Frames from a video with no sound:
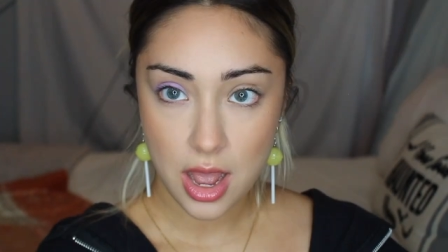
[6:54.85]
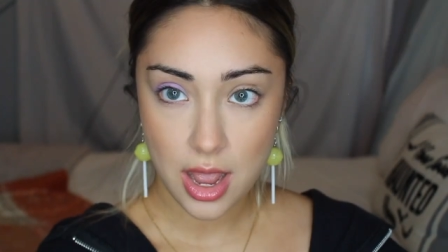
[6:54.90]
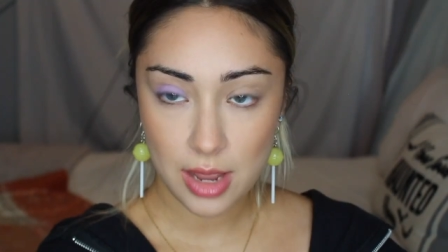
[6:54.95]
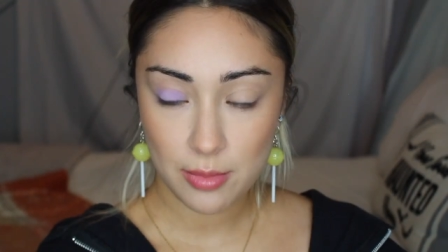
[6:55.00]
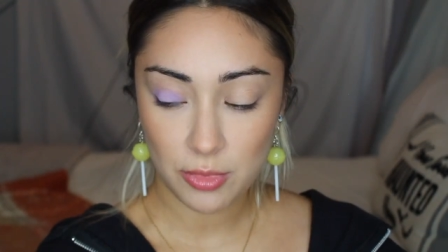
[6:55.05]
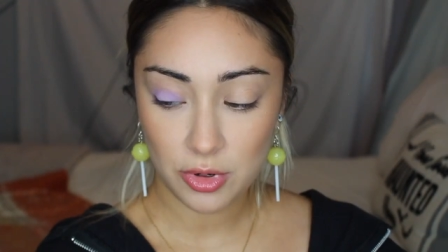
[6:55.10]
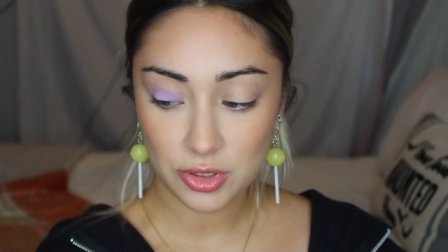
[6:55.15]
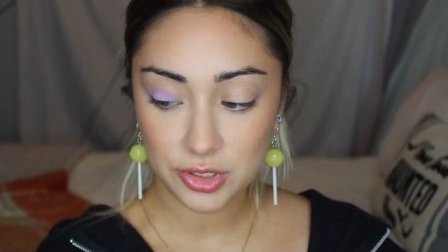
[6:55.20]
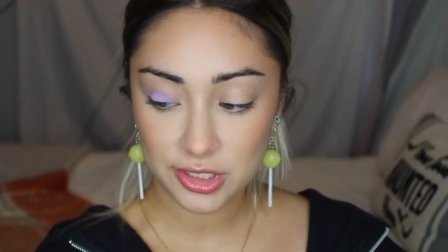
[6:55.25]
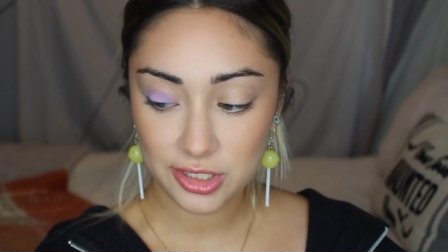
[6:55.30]
I
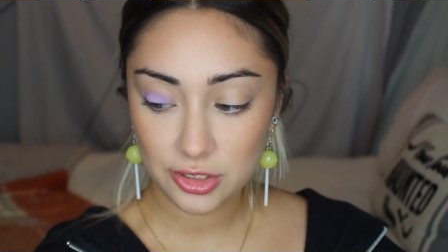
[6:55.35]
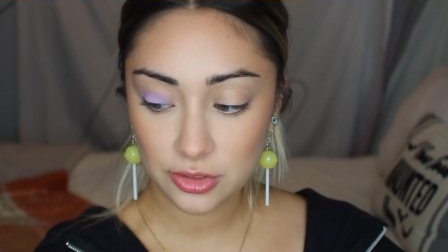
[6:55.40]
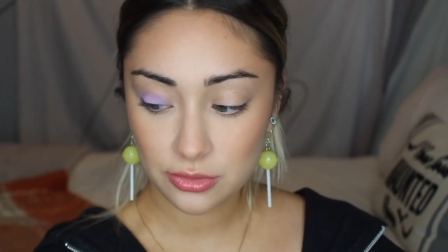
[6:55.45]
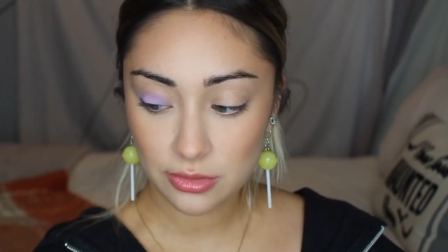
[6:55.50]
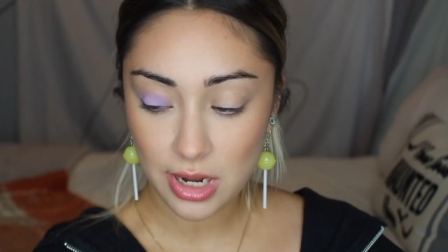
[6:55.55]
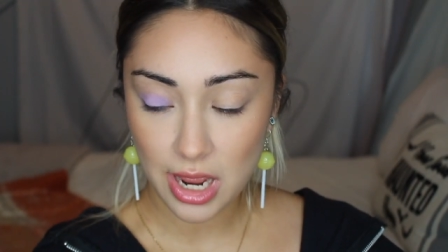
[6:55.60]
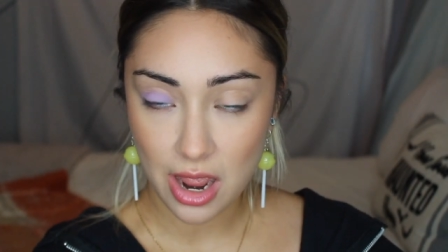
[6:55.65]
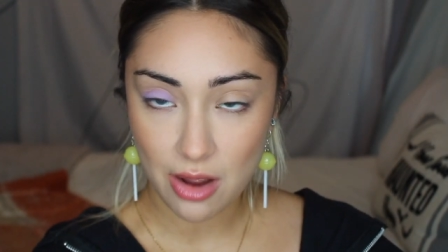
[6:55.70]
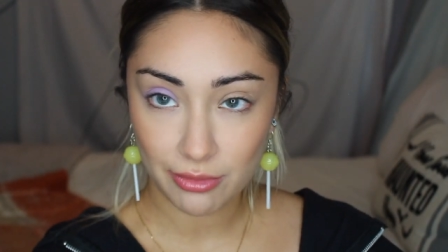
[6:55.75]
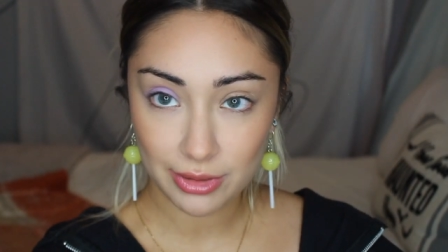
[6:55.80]
am also
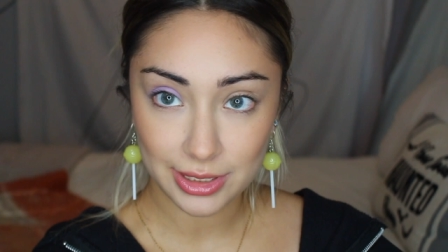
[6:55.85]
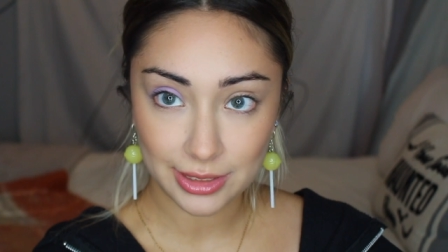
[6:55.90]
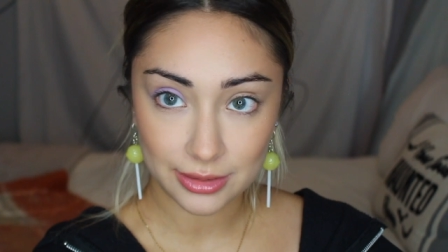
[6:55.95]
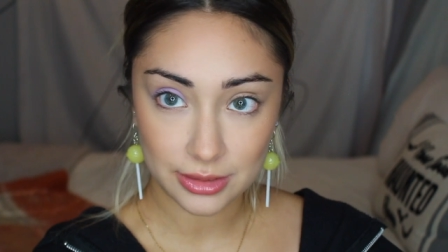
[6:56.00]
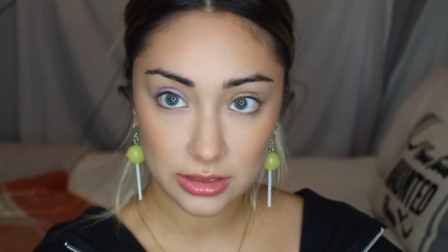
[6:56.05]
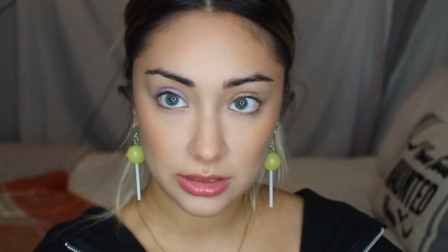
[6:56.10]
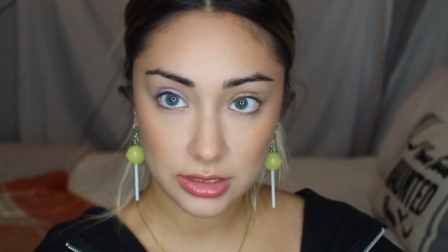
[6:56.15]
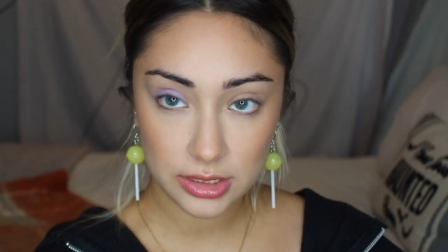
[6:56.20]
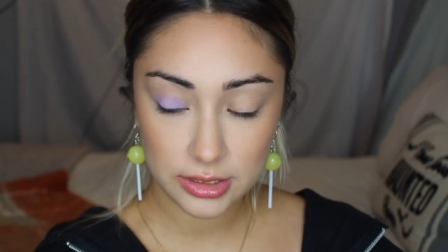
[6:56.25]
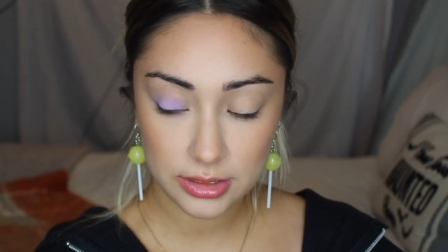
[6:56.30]
now
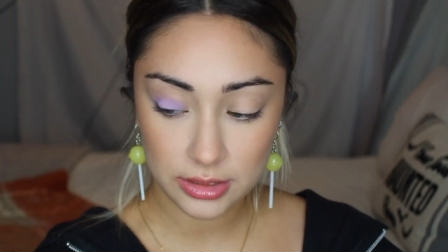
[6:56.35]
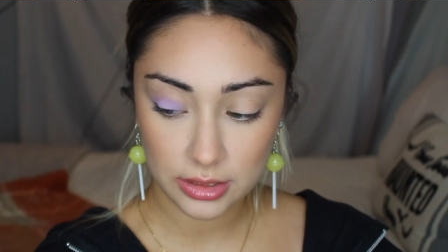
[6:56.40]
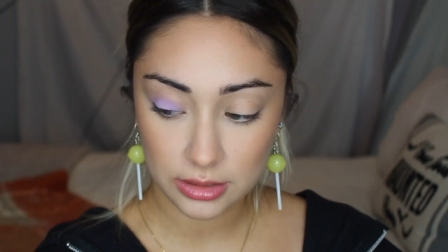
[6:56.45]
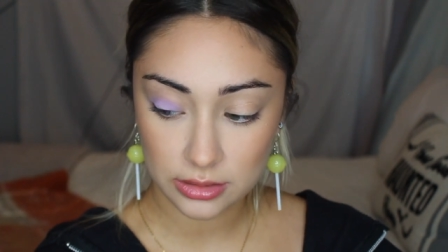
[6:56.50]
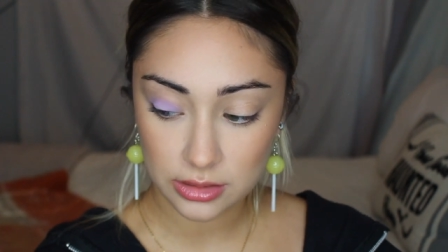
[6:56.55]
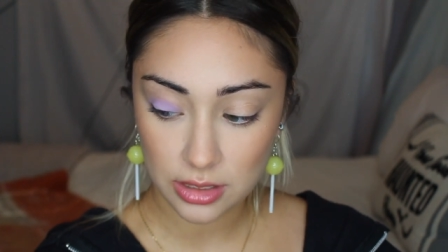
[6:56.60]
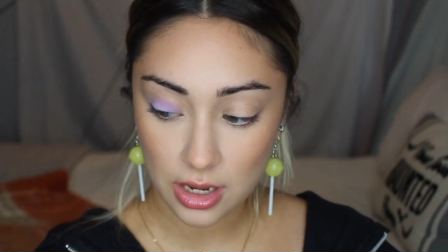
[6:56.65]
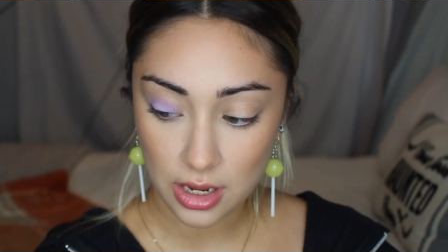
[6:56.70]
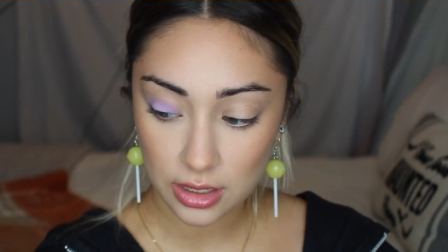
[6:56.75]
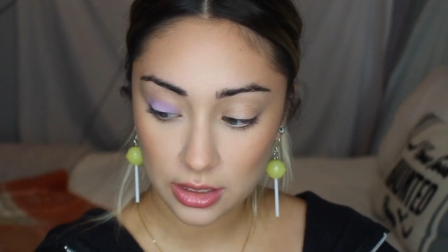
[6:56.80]
addicted to
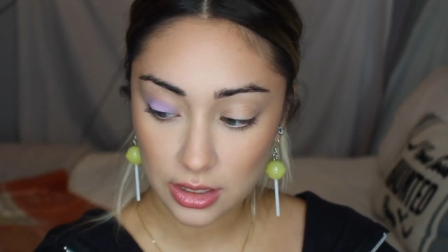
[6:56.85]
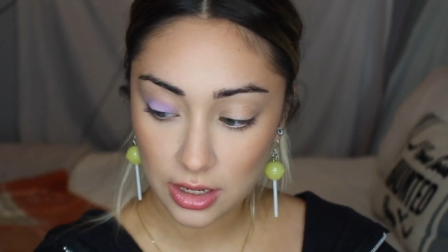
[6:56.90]
TikTok.